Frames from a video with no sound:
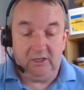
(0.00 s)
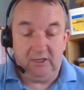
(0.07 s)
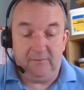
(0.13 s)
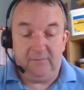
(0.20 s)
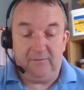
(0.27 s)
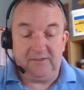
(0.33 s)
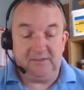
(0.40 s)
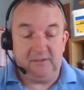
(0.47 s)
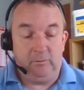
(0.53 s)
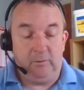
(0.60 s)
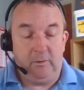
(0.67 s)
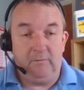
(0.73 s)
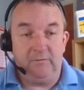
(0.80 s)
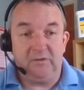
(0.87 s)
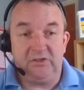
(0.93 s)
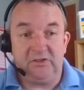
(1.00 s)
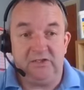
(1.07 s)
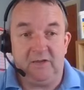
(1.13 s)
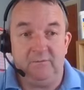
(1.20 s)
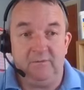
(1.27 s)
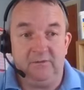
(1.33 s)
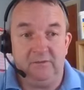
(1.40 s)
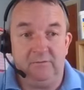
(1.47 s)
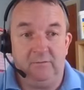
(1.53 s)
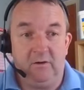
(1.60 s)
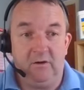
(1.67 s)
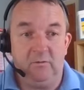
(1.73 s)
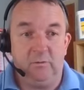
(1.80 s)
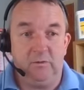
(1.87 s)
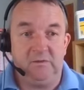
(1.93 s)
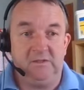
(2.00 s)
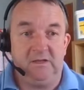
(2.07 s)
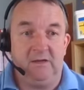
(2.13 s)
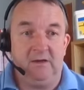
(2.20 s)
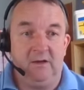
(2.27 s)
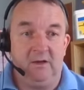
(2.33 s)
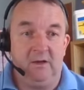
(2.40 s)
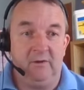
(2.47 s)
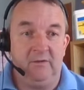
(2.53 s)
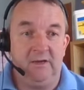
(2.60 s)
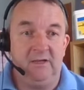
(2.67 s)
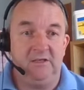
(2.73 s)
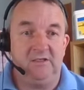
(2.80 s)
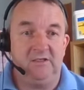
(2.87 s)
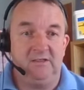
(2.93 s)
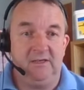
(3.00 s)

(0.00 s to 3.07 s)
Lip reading: if it's above 75% RH,